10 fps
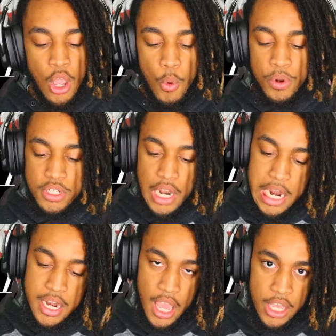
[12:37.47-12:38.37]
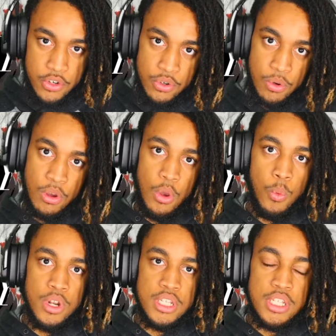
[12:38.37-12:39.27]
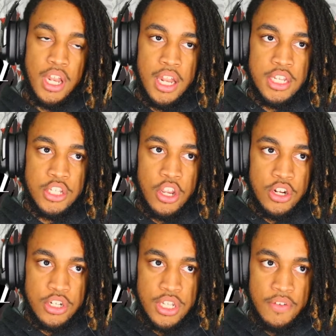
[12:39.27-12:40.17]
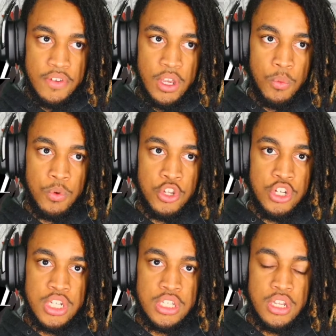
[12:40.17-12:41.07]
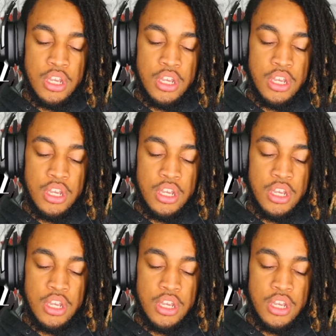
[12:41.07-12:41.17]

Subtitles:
when it's not natural, when it's not these characters have it, when you just